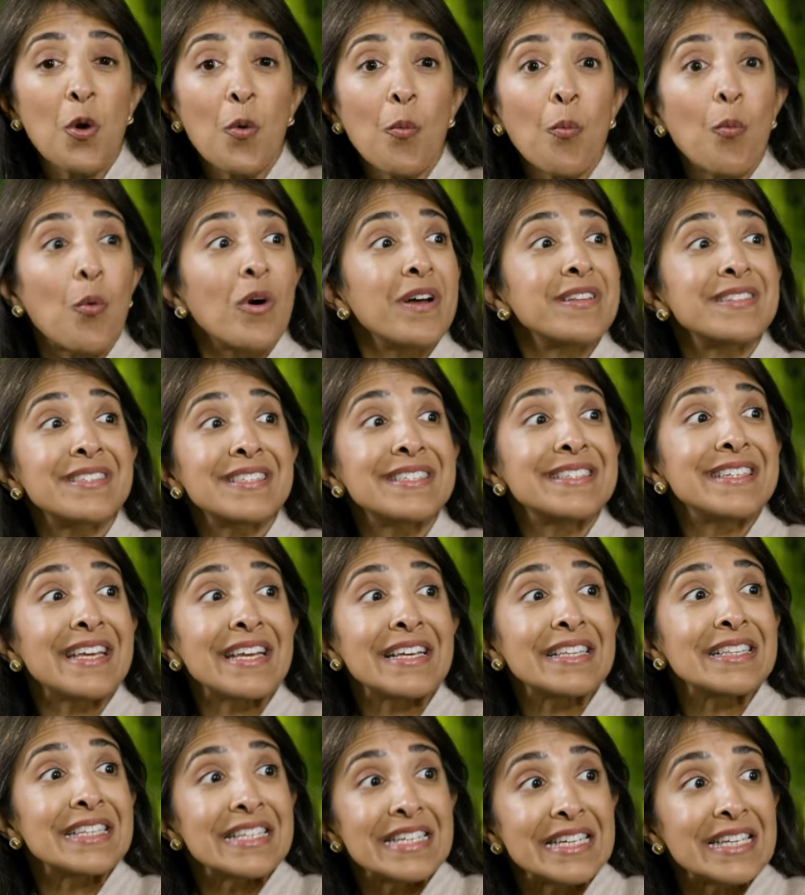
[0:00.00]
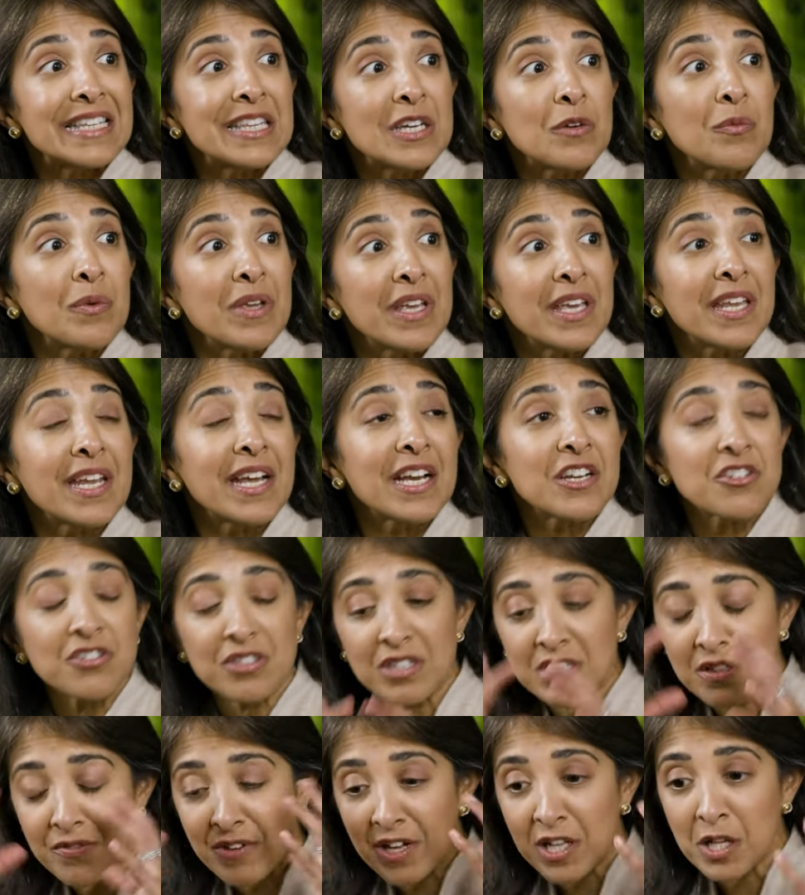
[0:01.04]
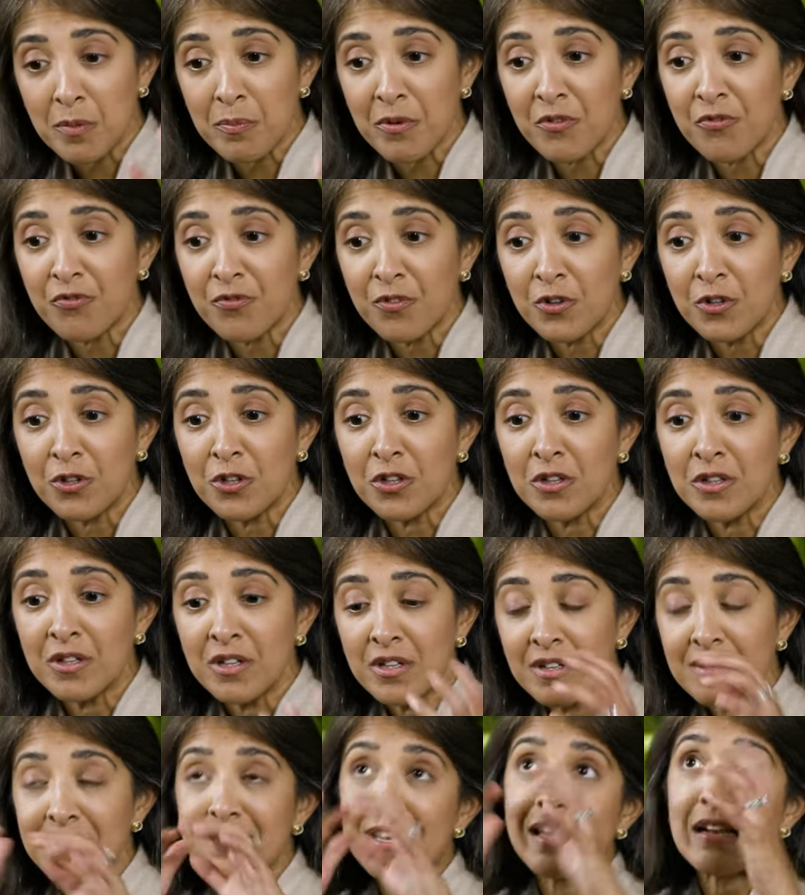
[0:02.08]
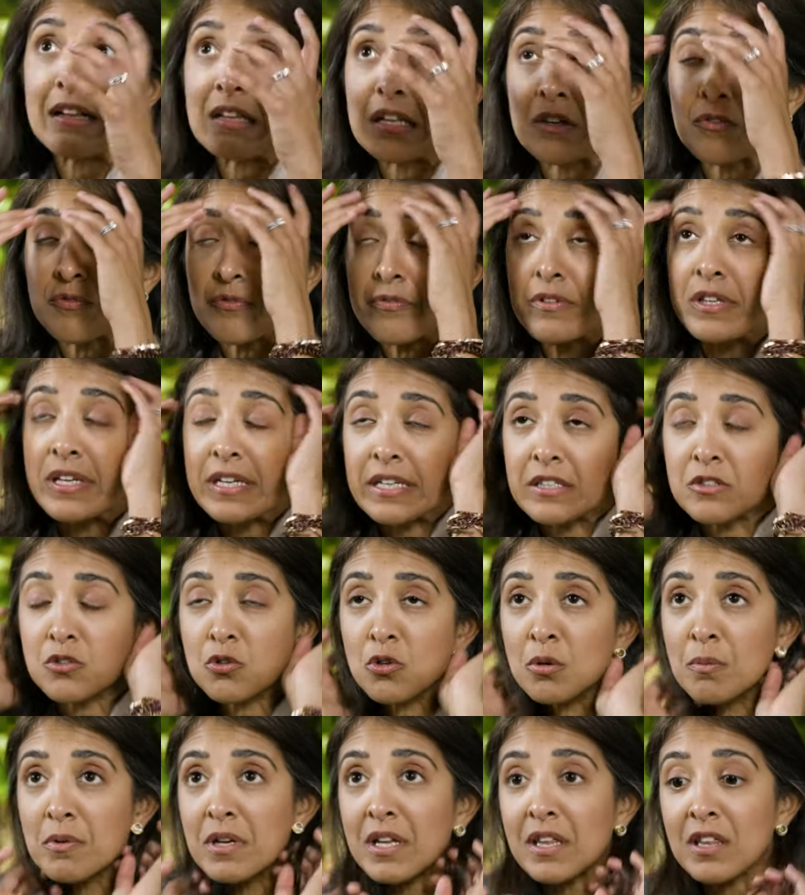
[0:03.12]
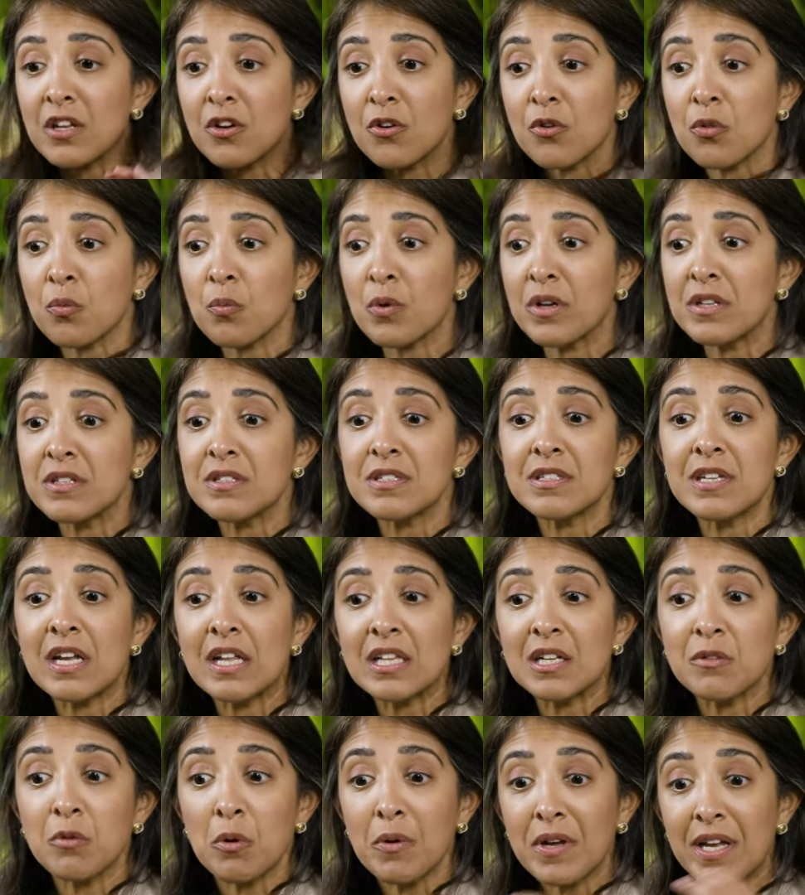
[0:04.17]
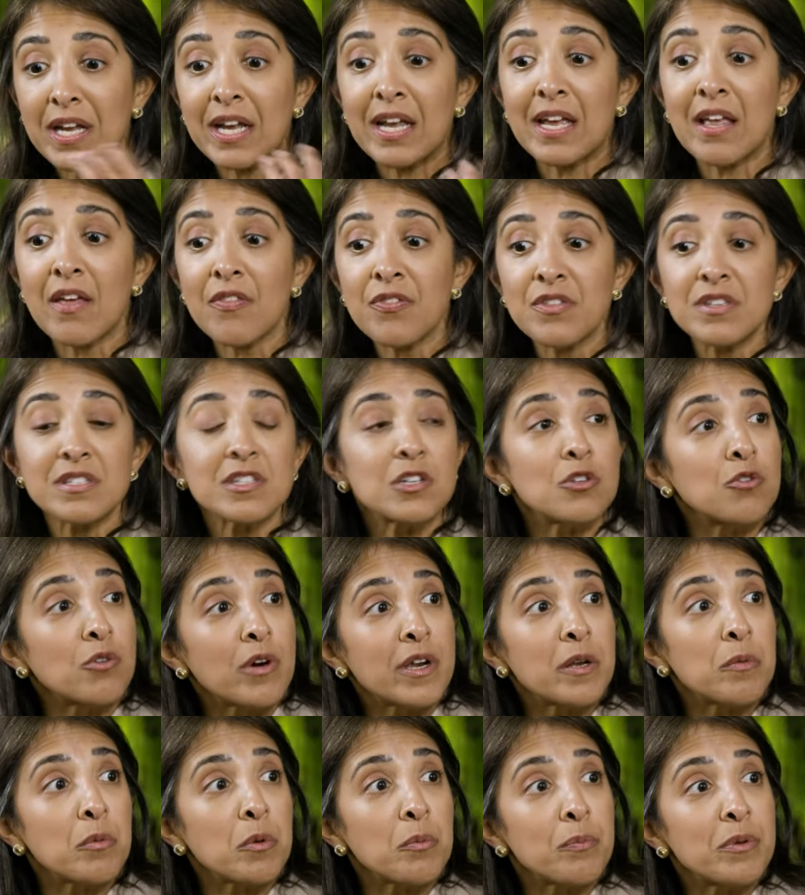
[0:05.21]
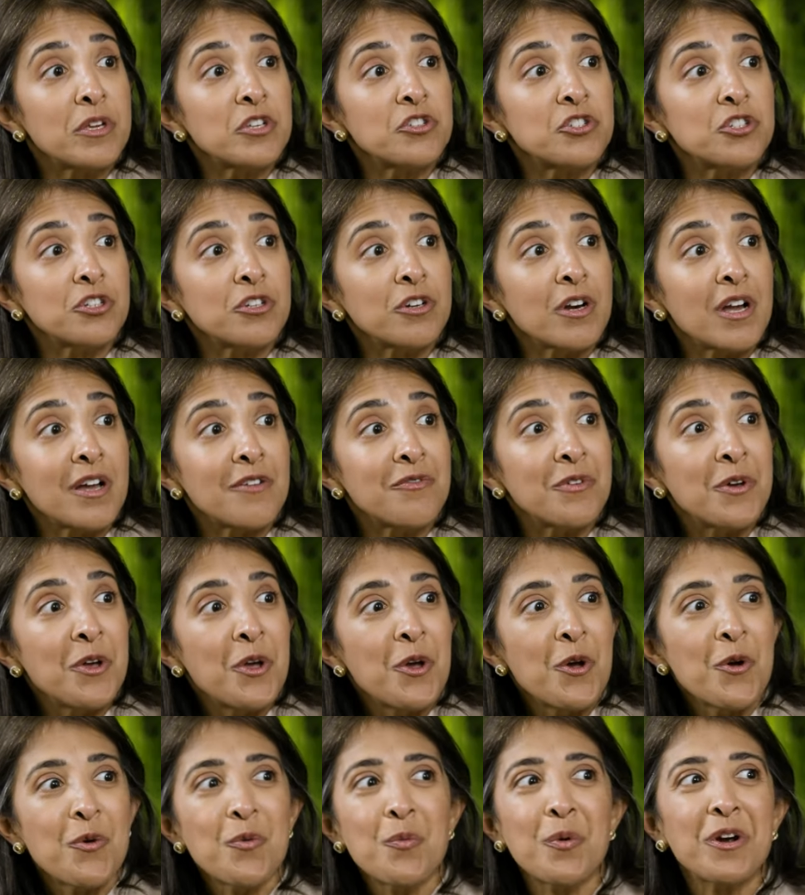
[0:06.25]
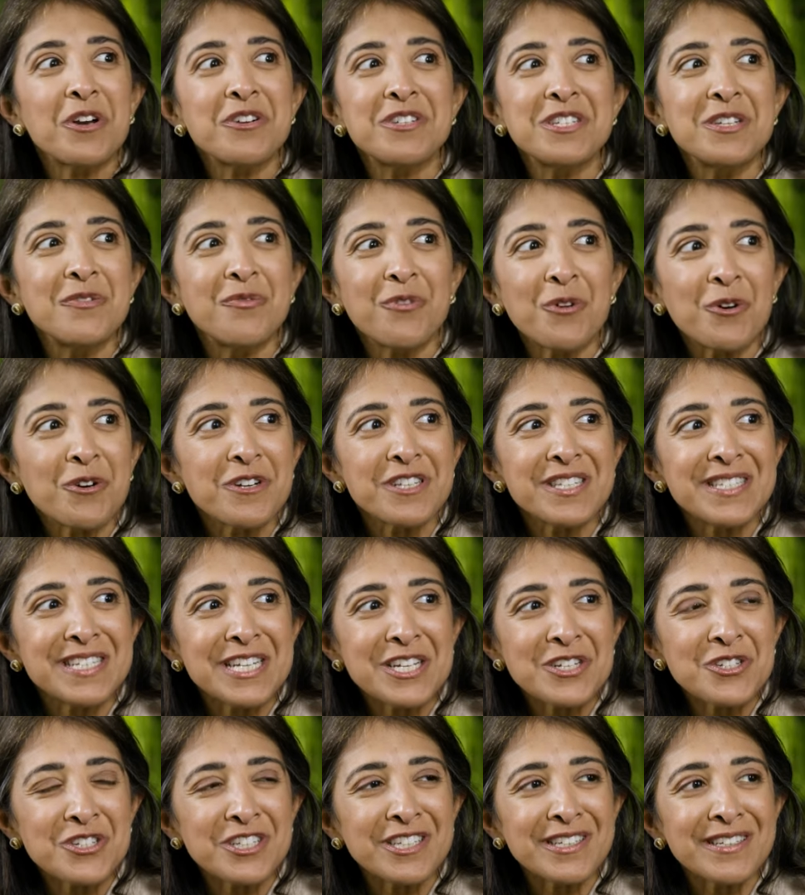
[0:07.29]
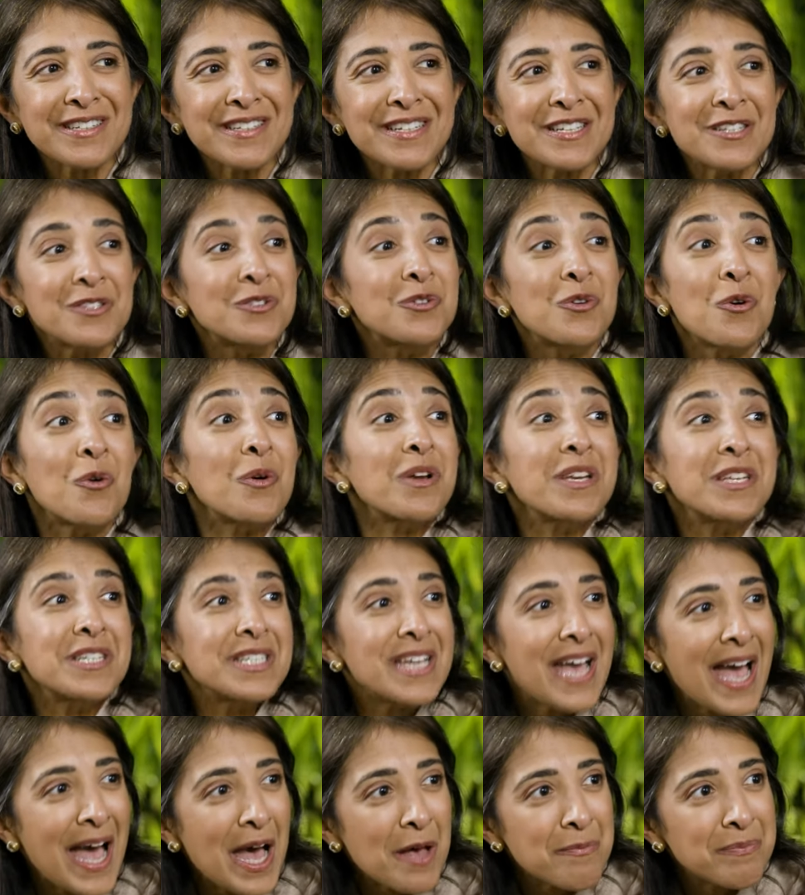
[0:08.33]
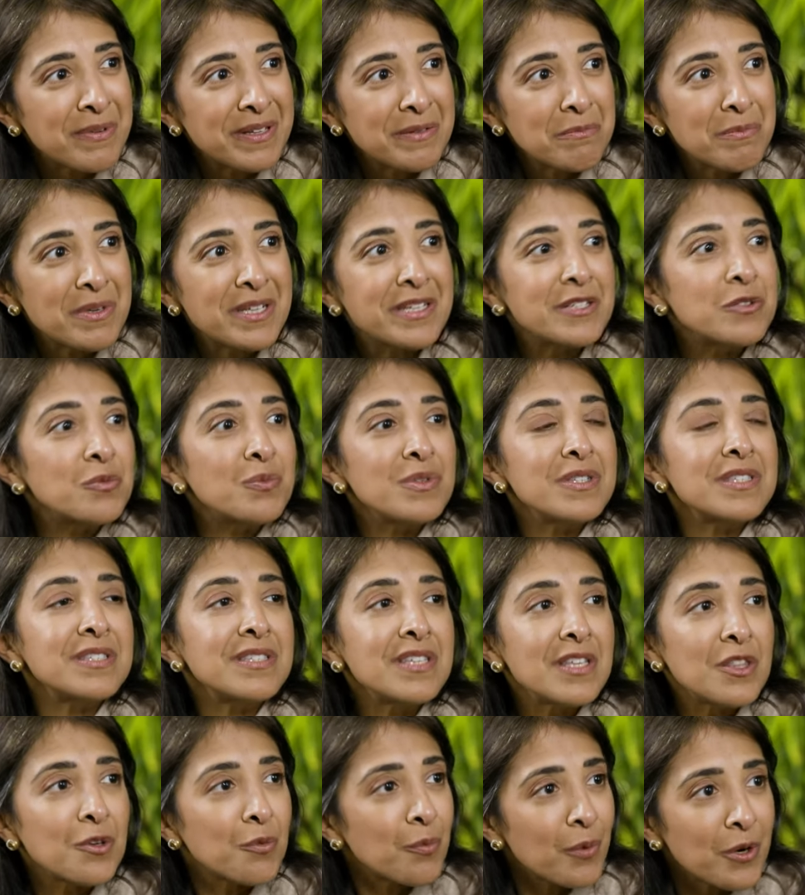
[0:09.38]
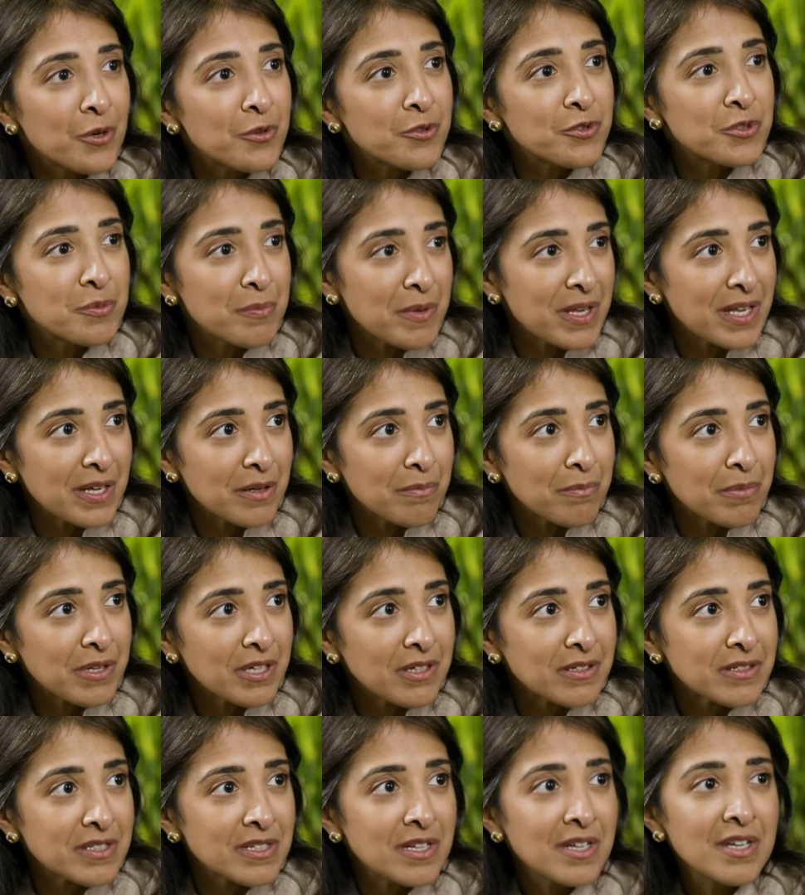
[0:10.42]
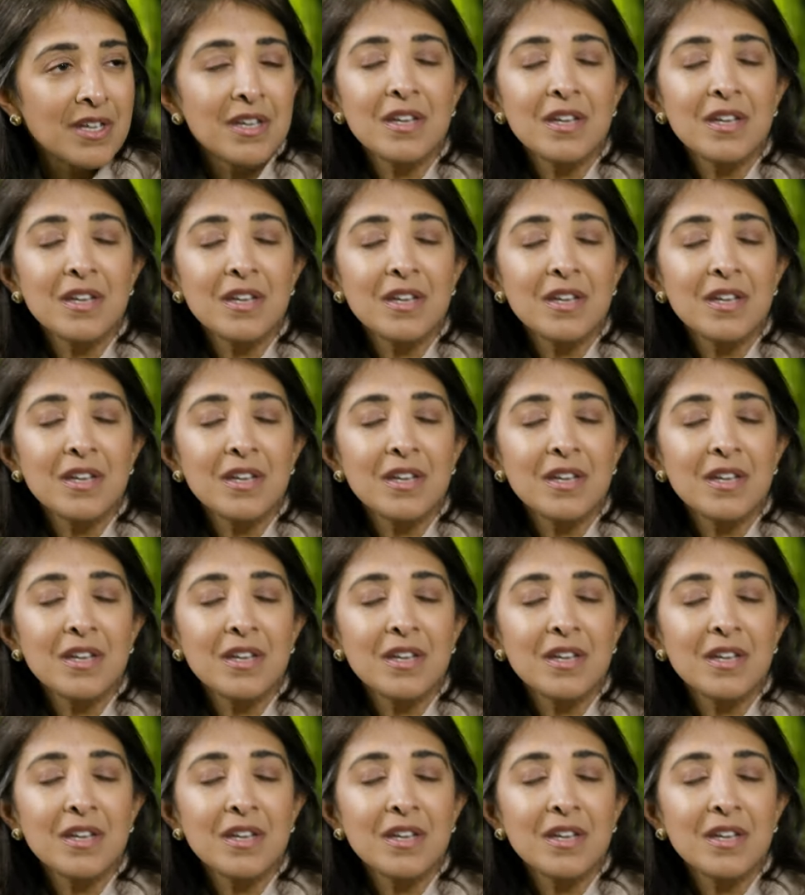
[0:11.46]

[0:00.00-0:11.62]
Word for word: once daily that we can actually develop a full satellite fleets orbiting the Earth once daily, where we can get this incredible picture of where deforestation is going to happen because we see the roads being built.